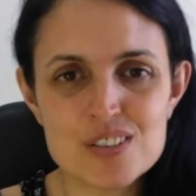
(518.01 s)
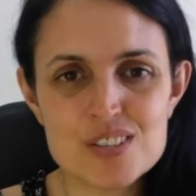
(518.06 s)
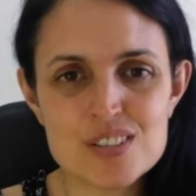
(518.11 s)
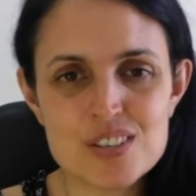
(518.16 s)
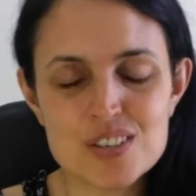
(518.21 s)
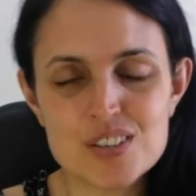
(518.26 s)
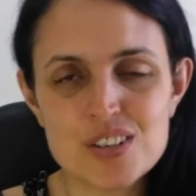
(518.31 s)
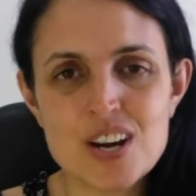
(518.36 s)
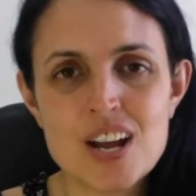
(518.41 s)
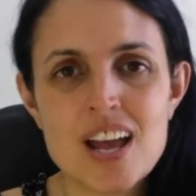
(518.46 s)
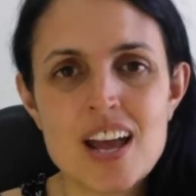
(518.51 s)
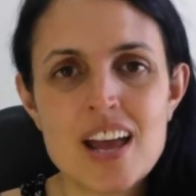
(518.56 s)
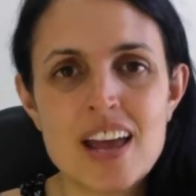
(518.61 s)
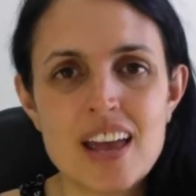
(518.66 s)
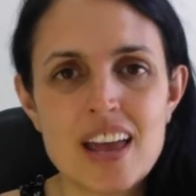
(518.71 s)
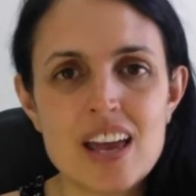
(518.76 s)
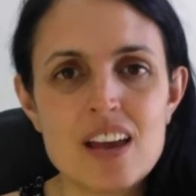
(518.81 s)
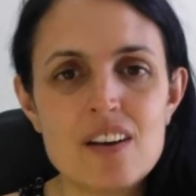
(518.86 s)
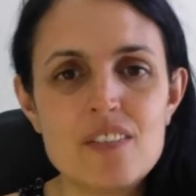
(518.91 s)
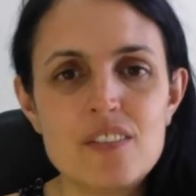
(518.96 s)
So
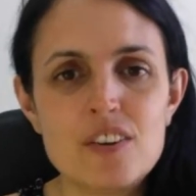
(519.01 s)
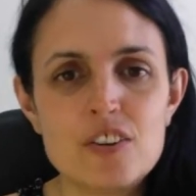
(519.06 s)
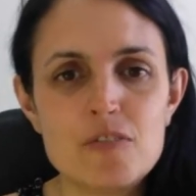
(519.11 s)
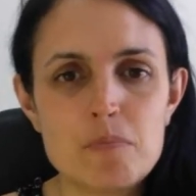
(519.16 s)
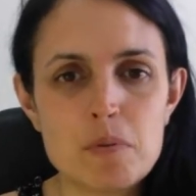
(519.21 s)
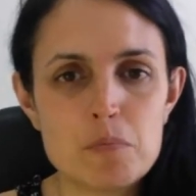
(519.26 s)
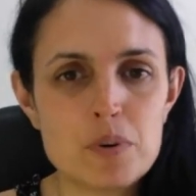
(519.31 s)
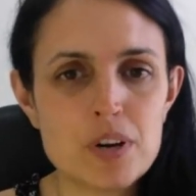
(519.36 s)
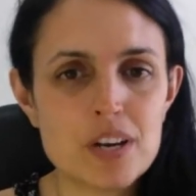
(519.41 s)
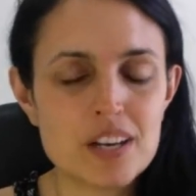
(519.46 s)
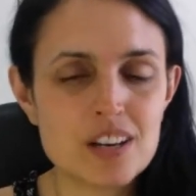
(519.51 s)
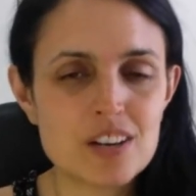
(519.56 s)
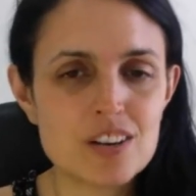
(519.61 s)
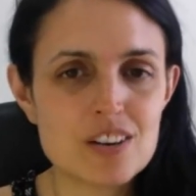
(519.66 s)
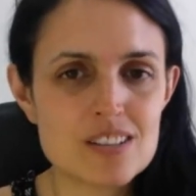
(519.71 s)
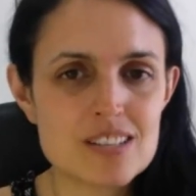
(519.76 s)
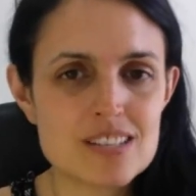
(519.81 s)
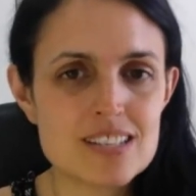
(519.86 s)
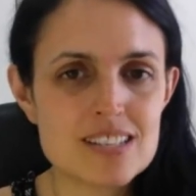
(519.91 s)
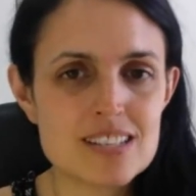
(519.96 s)
if you've been working
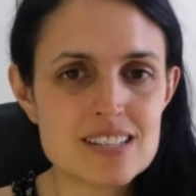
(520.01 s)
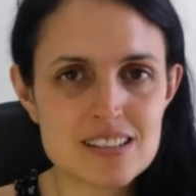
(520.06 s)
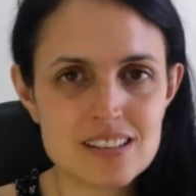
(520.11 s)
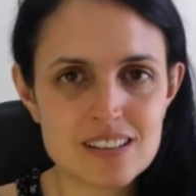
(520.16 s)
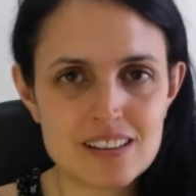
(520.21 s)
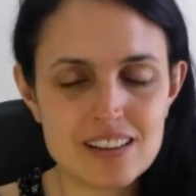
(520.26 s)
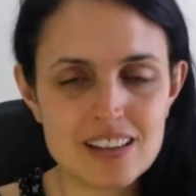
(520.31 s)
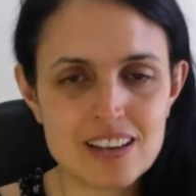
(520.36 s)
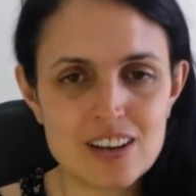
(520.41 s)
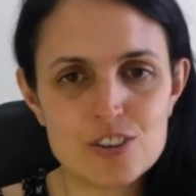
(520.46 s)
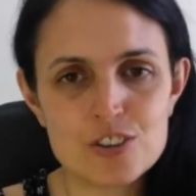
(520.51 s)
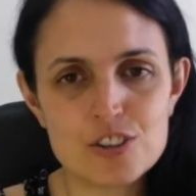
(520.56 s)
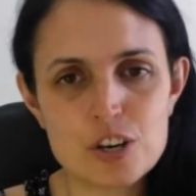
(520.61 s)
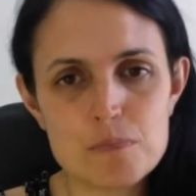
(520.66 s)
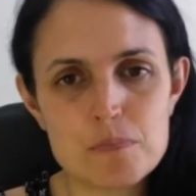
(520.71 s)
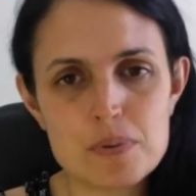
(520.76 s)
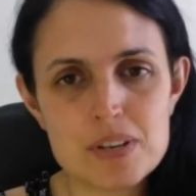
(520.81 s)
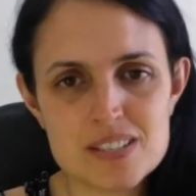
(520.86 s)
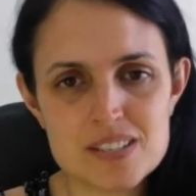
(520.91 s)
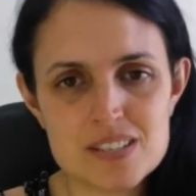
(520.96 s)
consistently on your
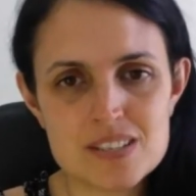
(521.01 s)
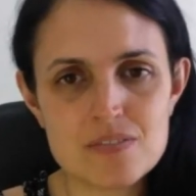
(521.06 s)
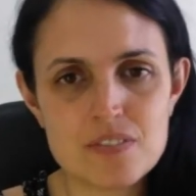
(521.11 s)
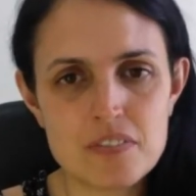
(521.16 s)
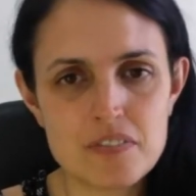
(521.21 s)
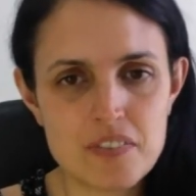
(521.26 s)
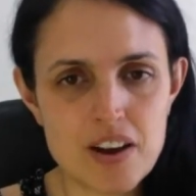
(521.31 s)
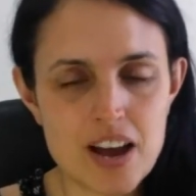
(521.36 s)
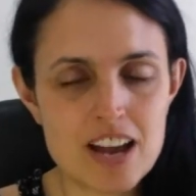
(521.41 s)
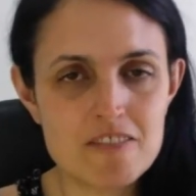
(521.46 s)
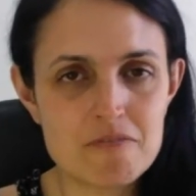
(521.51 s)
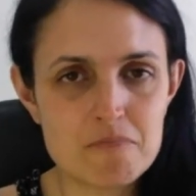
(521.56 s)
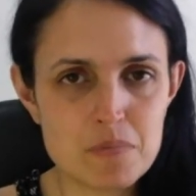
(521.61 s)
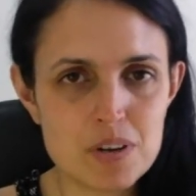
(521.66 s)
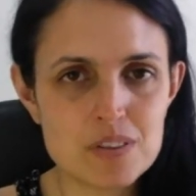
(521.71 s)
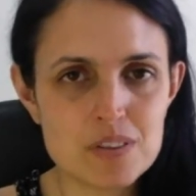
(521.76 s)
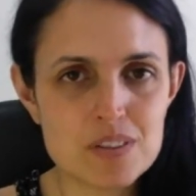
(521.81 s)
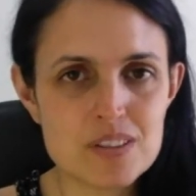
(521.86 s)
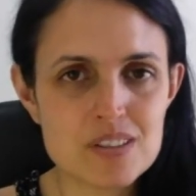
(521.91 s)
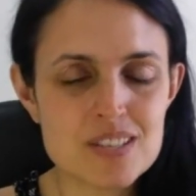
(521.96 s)
business for five
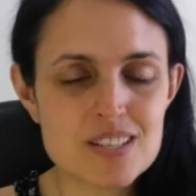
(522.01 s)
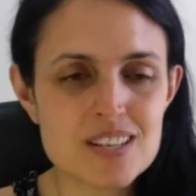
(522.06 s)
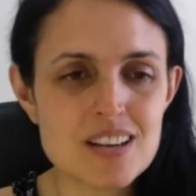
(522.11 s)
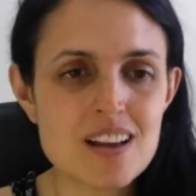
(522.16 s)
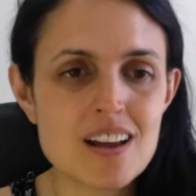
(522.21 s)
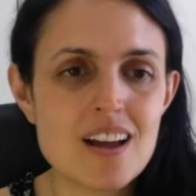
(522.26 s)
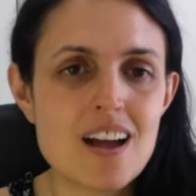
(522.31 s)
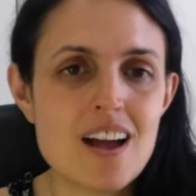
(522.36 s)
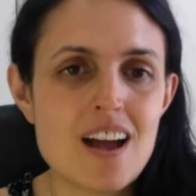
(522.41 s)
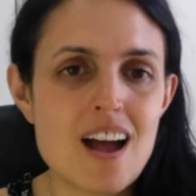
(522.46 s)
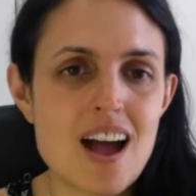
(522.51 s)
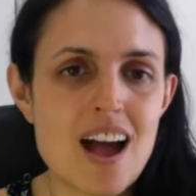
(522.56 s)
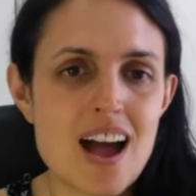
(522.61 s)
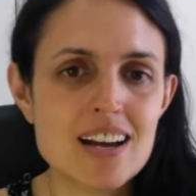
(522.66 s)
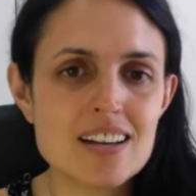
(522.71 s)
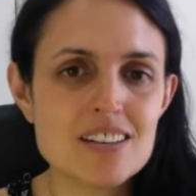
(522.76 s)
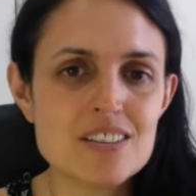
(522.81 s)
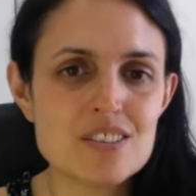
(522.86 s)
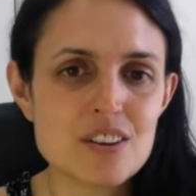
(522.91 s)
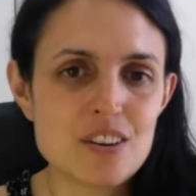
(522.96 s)
months
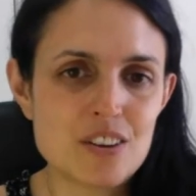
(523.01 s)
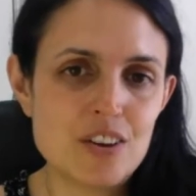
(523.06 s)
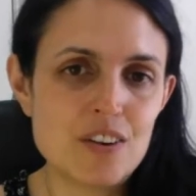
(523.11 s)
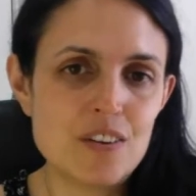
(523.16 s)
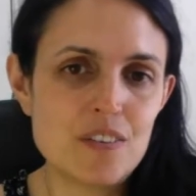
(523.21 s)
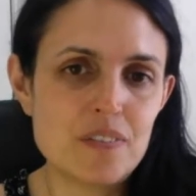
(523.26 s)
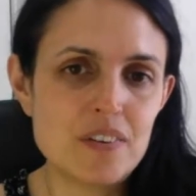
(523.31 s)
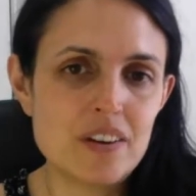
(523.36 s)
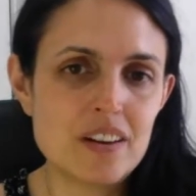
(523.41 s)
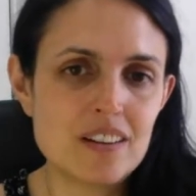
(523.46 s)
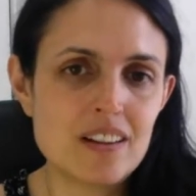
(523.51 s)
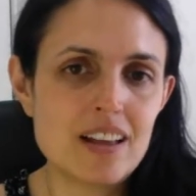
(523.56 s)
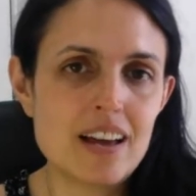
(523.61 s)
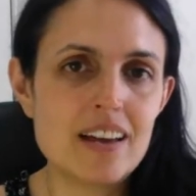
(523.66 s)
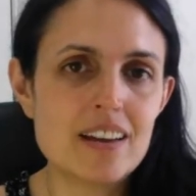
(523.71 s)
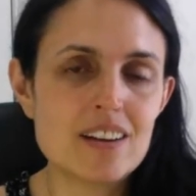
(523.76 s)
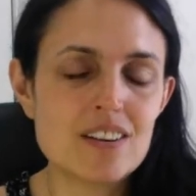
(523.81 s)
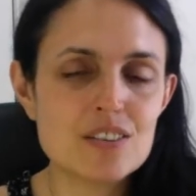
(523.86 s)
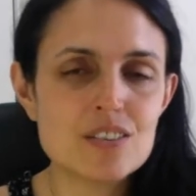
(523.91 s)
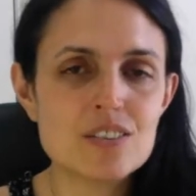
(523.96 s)
and you feel
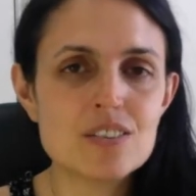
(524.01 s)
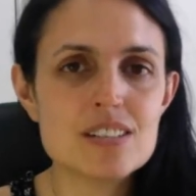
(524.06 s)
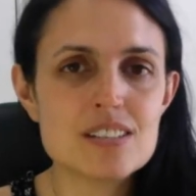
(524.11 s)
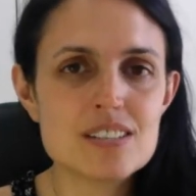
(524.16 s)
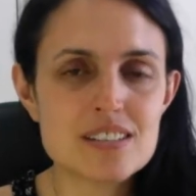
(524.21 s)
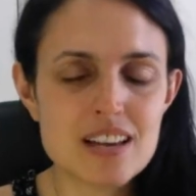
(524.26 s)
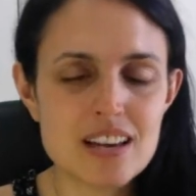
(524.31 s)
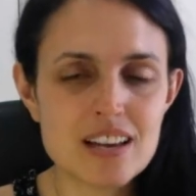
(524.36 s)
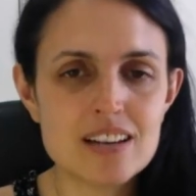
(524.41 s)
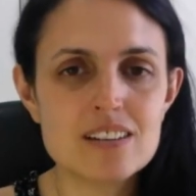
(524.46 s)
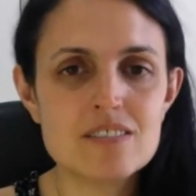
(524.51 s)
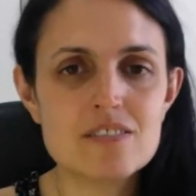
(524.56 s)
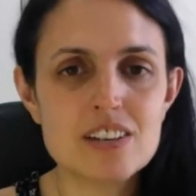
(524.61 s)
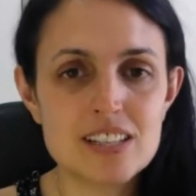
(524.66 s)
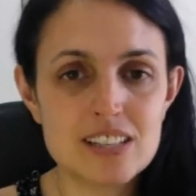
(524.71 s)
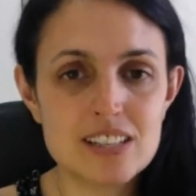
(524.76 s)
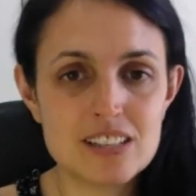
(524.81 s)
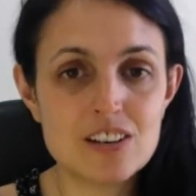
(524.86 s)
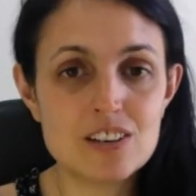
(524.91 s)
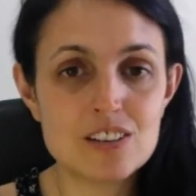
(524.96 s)
like, oh, it's taken a
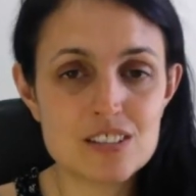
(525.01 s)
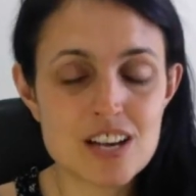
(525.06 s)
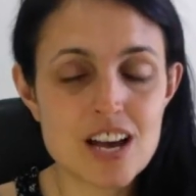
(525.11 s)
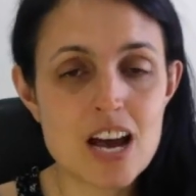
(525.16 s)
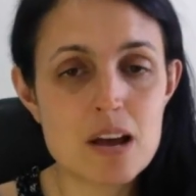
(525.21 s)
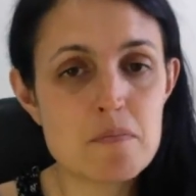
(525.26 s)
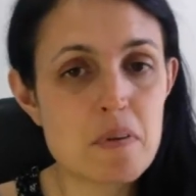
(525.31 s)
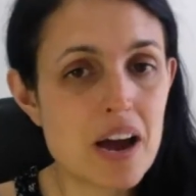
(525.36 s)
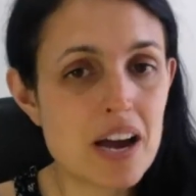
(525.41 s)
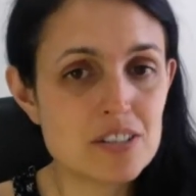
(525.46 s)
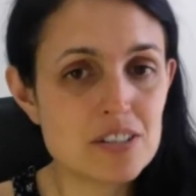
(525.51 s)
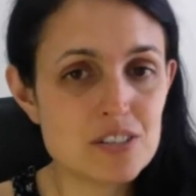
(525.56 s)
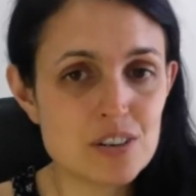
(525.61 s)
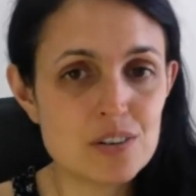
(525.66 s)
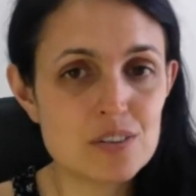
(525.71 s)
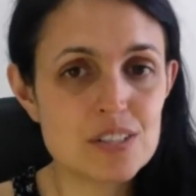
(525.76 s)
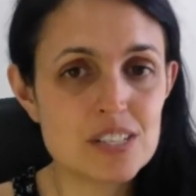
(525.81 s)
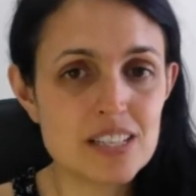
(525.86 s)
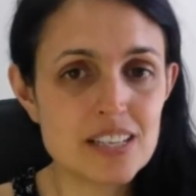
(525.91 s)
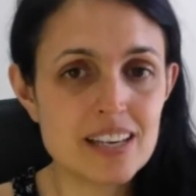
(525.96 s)
really long time, I
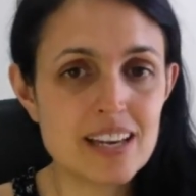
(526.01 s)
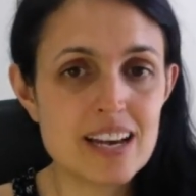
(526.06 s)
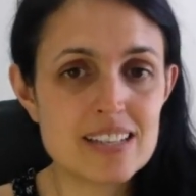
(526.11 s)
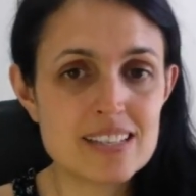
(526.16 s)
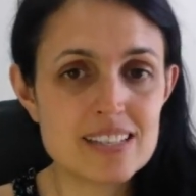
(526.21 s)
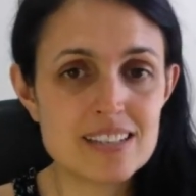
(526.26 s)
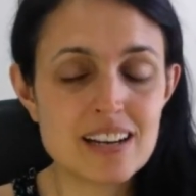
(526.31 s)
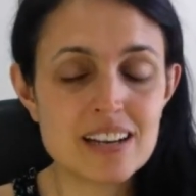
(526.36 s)
totally get it.